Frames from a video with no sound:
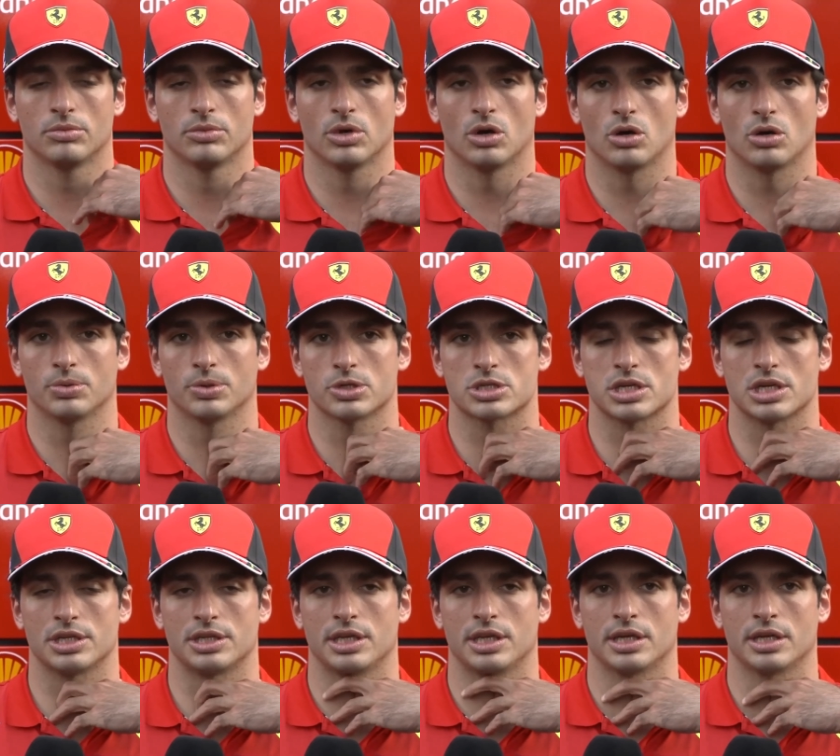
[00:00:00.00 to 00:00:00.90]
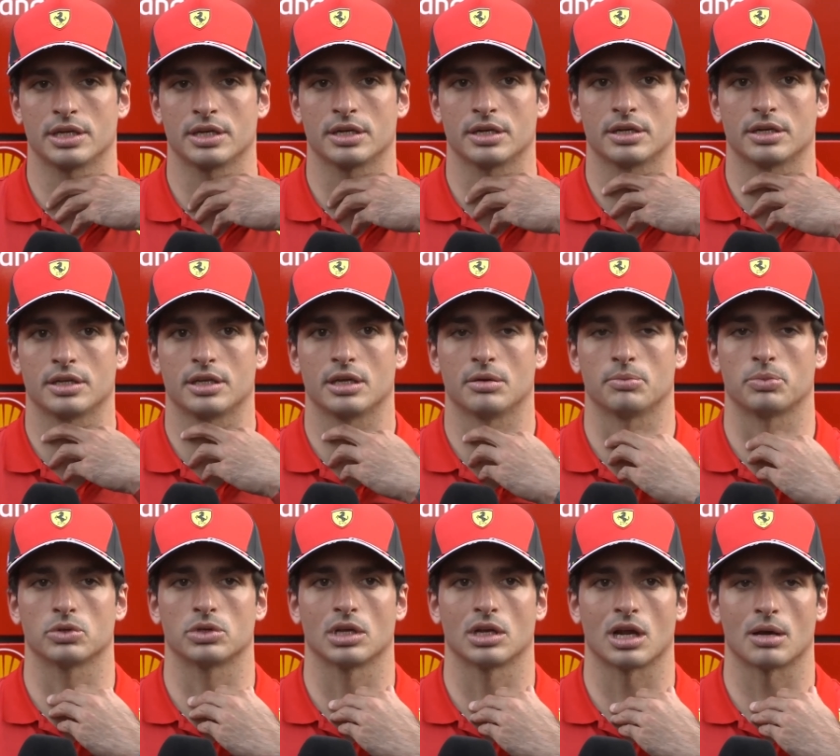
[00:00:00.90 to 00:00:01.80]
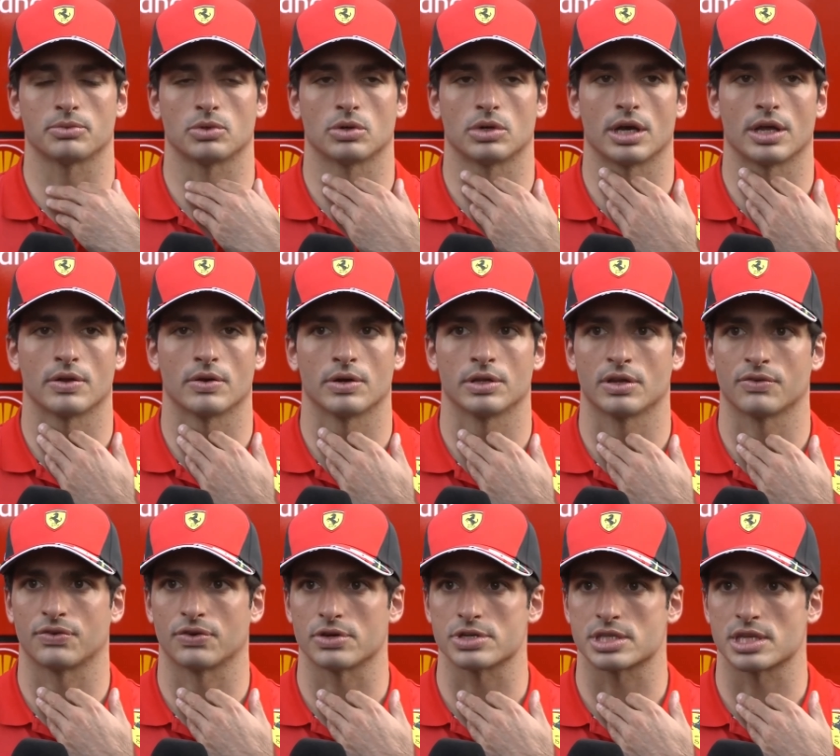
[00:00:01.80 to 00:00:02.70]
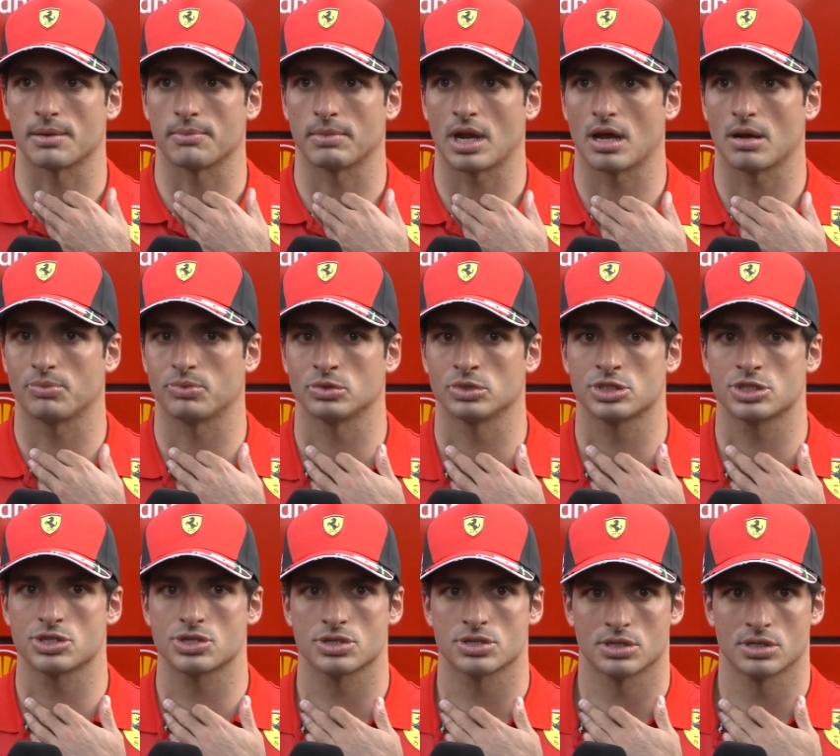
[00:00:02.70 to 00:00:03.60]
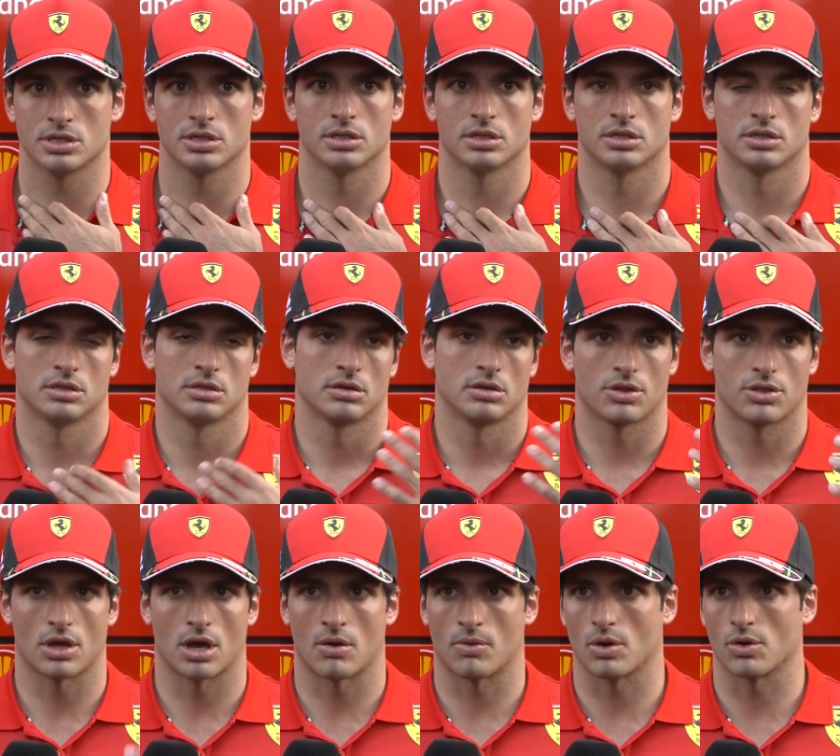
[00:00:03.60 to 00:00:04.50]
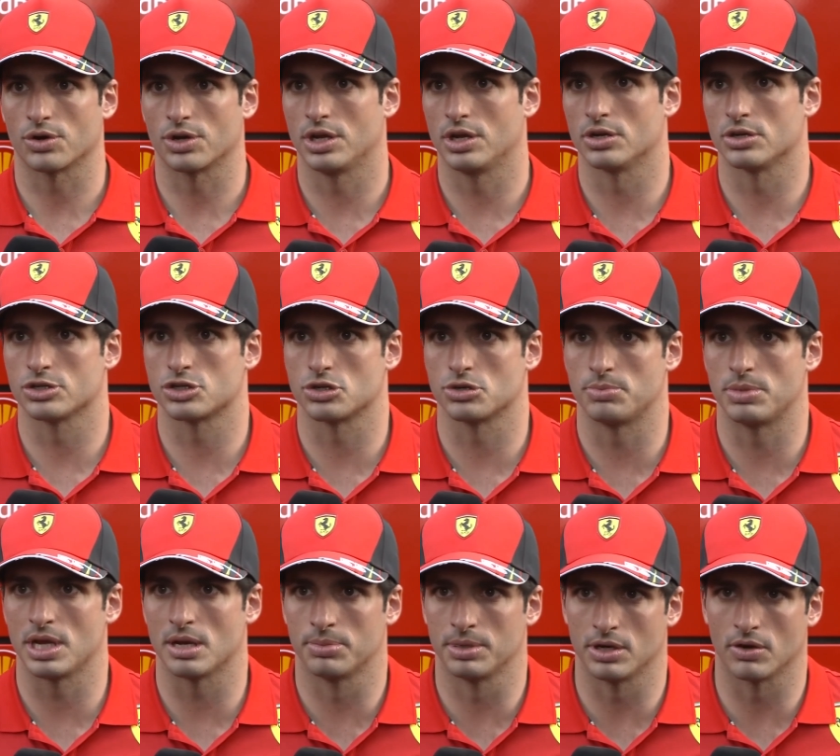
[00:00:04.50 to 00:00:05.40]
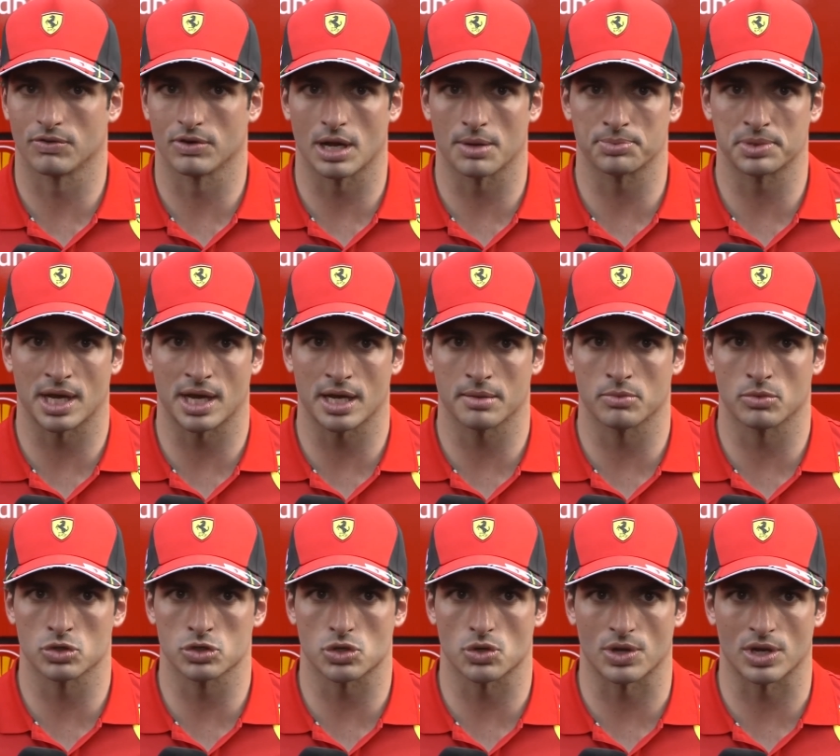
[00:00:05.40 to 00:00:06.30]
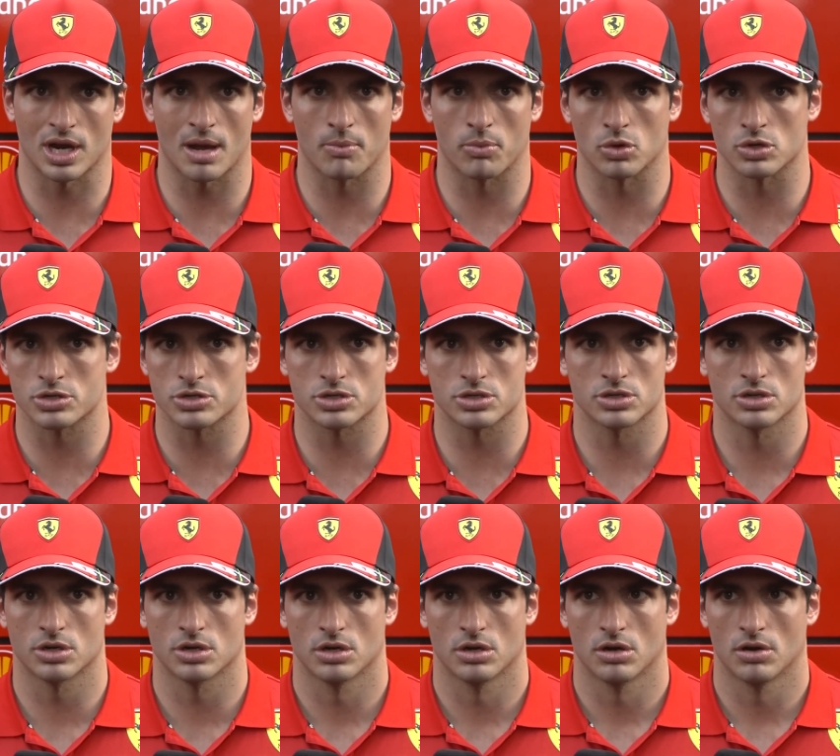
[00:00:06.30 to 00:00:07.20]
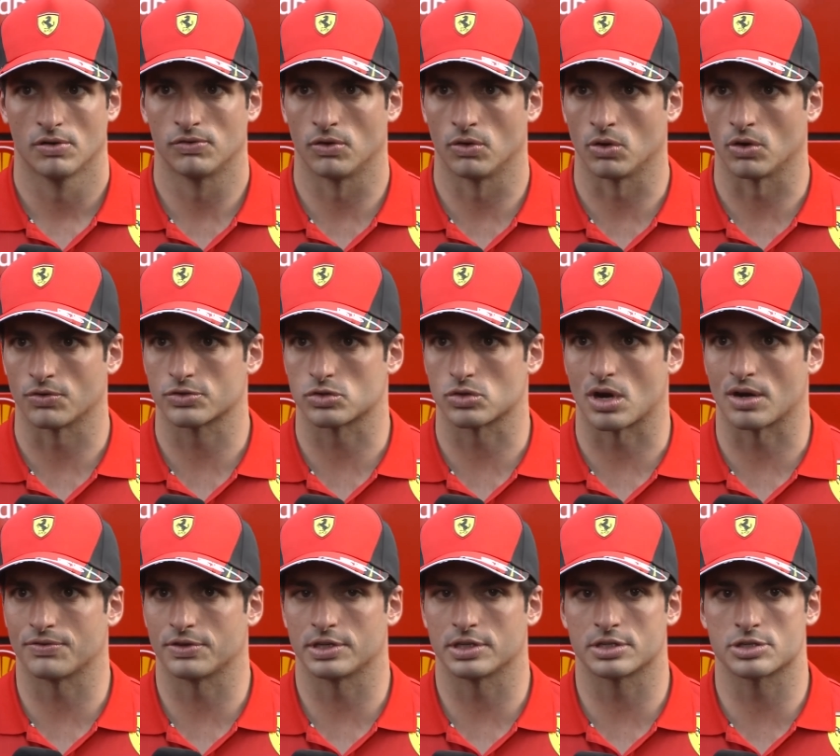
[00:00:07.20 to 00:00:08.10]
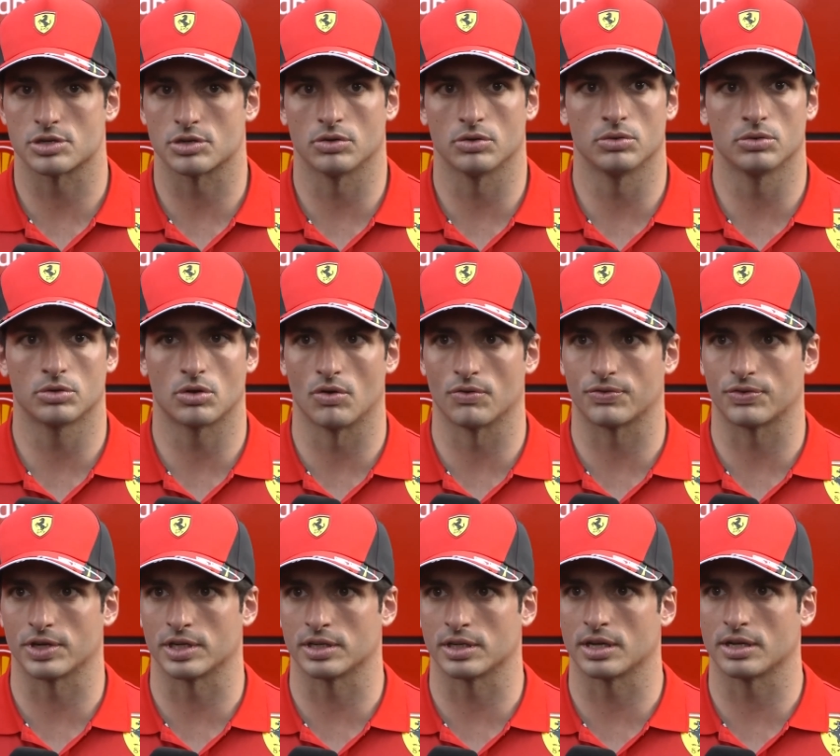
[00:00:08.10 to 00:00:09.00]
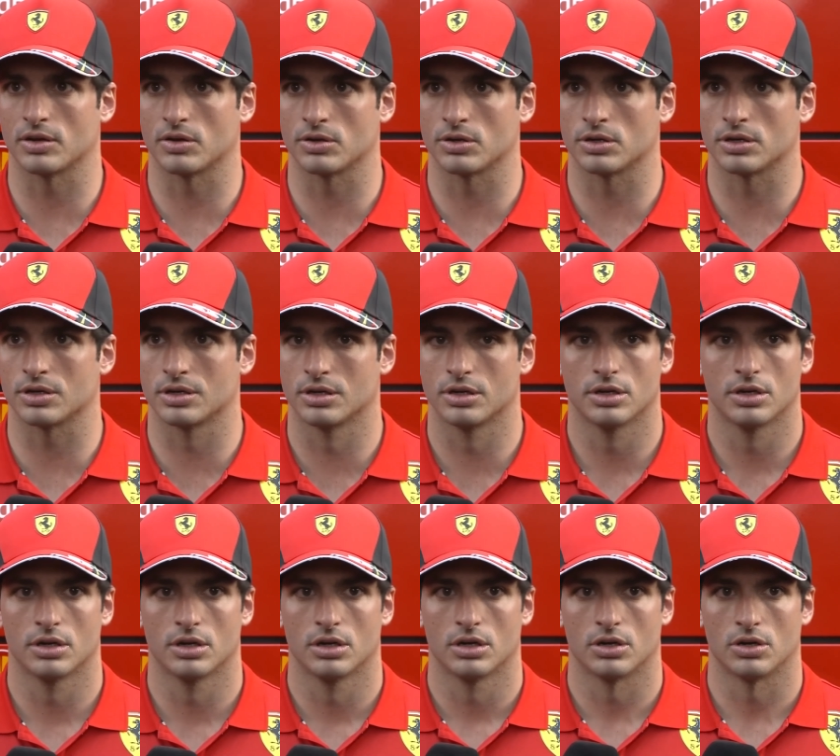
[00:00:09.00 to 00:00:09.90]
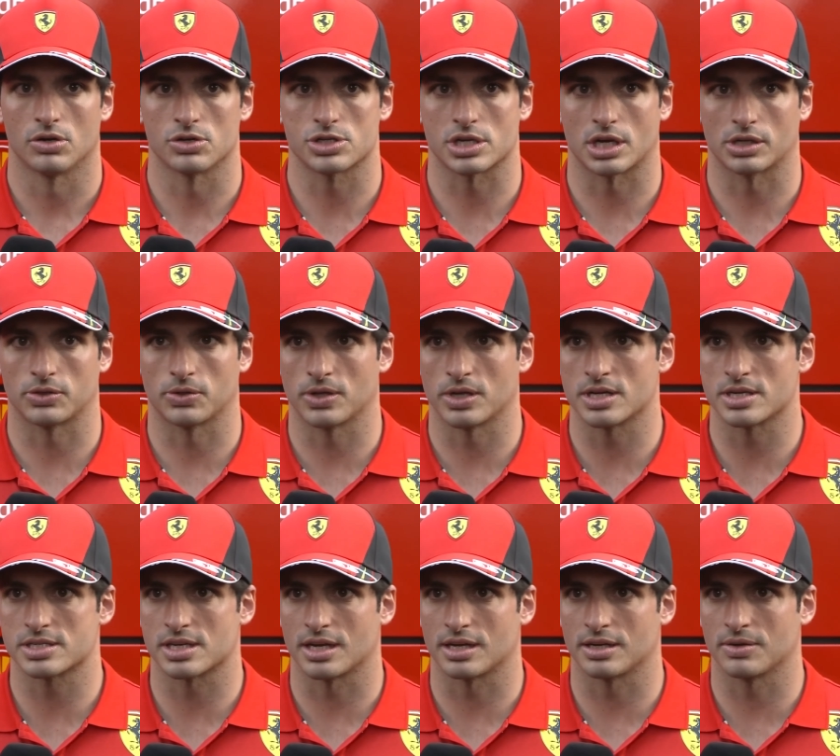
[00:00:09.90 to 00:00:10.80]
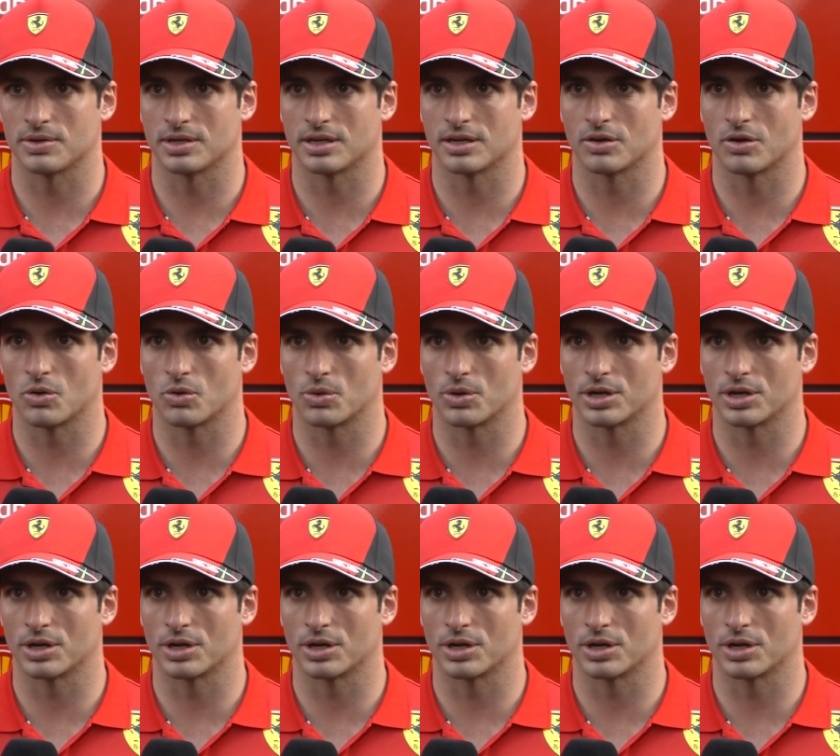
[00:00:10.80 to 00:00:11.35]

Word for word: No, obviously usage? didn't didn't put the lap together in the first time lap, which around here should be a bit of lap time. Also, the lap was full of traffic, so confident that on on Saturday and Sunday we can go